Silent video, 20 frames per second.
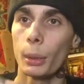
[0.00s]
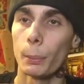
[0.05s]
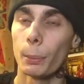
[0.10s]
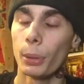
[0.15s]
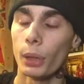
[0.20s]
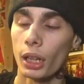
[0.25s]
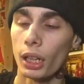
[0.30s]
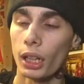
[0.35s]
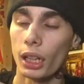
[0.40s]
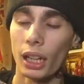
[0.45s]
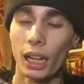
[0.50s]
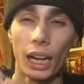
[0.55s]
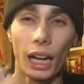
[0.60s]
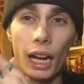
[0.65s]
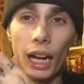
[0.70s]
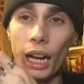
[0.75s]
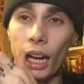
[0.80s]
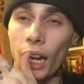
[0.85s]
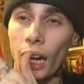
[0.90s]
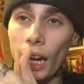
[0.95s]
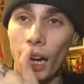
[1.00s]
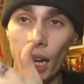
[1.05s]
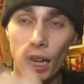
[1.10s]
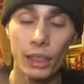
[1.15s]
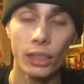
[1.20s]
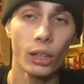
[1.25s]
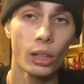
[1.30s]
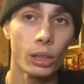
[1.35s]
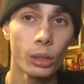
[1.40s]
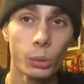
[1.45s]
But I
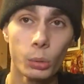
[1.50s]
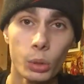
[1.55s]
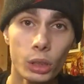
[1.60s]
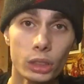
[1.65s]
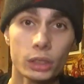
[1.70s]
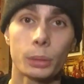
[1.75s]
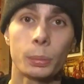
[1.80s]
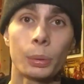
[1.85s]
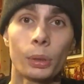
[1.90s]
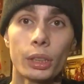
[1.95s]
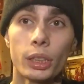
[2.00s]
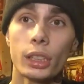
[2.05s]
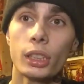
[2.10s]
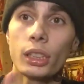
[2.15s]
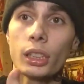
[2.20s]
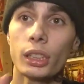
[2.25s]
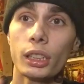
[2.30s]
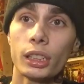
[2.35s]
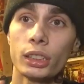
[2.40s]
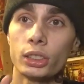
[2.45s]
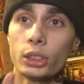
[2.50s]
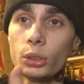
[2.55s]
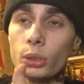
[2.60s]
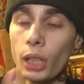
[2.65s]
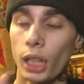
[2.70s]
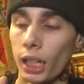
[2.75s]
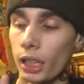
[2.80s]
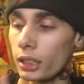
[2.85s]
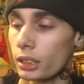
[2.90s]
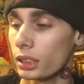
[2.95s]
thought it was a pretty good issue,
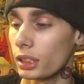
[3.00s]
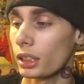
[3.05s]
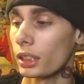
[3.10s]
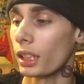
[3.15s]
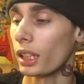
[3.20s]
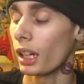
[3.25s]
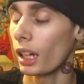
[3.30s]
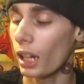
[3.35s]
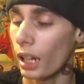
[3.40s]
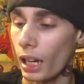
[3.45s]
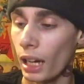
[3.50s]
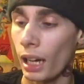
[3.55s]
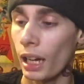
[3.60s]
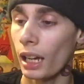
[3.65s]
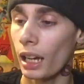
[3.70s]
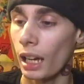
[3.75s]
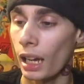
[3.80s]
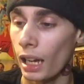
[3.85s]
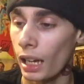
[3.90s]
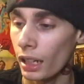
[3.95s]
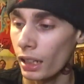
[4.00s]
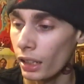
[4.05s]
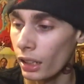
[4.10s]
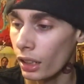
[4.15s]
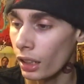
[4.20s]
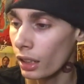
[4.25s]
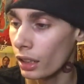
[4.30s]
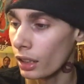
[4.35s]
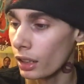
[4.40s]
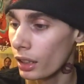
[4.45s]
honestly.
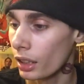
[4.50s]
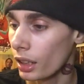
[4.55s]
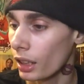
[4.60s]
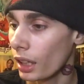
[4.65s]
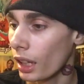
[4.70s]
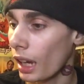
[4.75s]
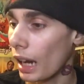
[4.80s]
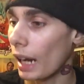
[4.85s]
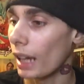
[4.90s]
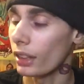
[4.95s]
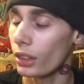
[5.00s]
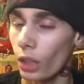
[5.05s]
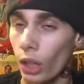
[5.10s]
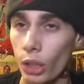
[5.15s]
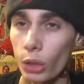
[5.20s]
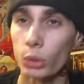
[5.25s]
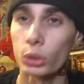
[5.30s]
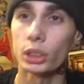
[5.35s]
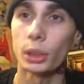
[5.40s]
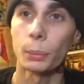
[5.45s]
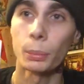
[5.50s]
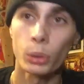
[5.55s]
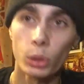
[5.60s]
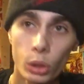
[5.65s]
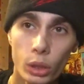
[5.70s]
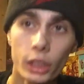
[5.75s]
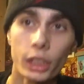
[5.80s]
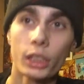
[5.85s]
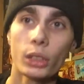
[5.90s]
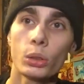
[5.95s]
I thought it was a
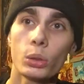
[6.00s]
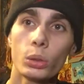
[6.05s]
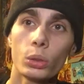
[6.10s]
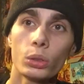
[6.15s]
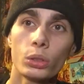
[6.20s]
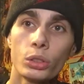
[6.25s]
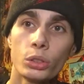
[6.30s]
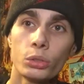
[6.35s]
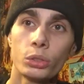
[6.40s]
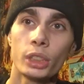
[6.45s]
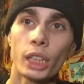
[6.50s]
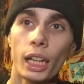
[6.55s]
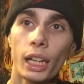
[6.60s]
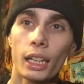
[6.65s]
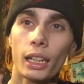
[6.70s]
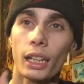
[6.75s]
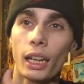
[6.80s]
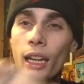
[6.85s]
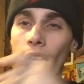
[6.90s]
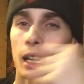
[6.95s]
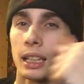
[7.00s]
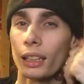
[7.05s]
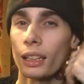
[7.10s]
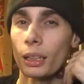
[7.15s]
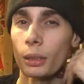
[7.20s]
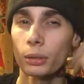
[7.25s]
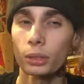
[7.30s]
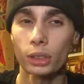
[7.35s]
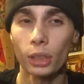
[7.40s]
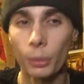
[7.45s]
pretty cool new take, and I
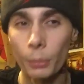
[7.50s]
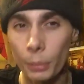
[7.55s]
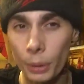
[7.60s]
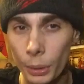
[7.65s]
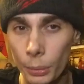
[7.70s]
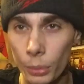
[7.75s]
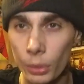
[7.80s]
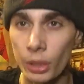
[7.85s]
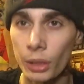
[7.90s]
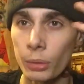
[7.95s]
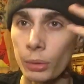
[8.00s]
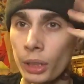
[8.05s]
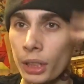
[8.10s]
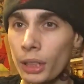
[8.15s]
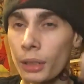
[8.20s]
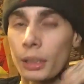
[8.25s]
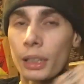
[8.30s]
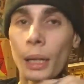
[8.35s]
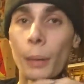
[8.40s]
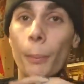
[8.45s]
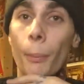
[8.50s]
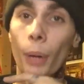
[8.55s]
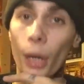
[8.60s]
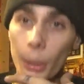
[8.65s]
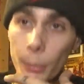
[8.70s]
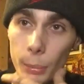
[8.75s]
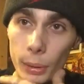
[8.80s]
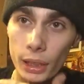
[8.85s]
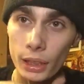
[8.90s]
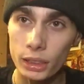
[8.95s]
think some people that read it, they
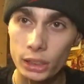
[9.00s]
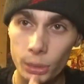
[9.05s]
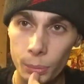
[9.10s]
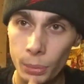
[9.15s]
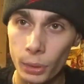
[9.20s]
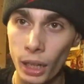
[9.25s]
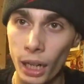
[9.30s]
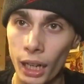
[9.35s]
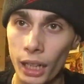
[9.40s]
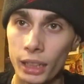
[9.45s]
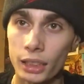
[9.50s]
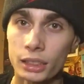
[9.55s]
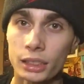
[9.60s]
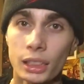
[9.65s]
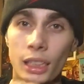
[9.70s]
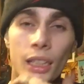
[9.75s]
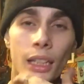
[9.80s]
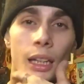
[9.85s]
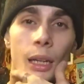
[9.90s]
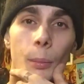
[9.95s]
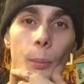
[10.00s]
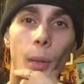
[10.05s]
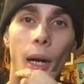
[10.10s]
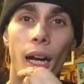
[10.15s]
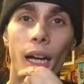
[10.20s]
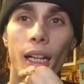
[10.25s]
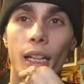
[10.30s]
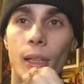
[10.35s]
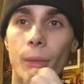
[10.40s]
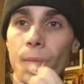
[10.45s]
might be surprised
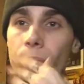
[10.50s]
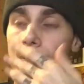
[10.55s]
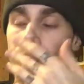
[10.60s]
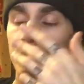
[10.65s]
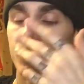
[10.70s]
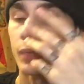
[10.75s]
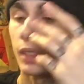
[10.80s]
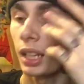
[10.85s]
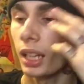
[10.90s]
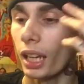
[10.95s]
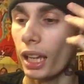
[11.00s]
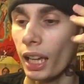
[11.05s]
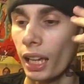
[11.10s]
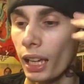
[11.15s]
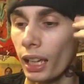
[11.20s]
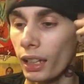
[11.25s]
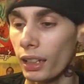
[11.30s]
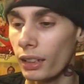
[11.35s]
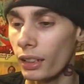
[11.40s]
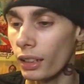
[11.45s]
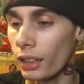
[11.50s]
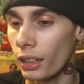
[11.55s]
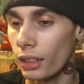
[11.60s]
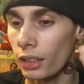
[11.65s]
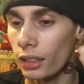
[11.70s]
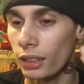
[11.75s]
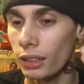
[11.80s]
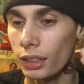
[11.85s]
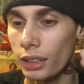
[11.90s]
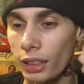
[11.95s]
by it.
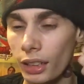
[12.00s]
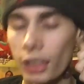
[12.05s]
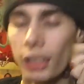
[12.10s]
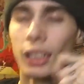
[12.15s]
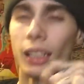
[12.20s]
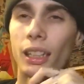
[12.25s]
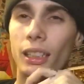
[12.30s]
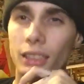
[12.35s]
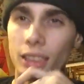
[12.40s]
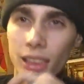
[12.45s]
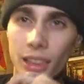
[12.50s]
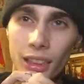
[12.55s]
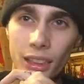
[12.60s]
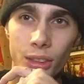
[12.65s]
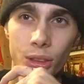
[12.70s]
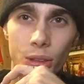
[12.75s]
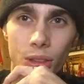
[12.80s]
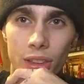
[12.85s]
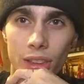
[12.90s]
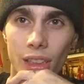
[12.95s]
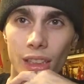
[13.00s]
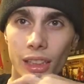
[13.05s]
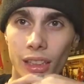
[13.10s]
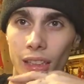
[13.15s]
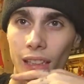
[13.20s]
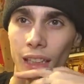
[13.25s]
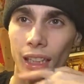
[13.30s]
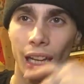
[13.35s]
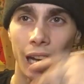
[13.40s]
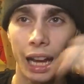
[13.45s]
And it's an interesting
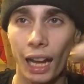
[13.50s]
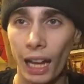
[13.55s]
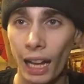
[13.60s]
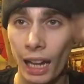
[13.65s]
thing,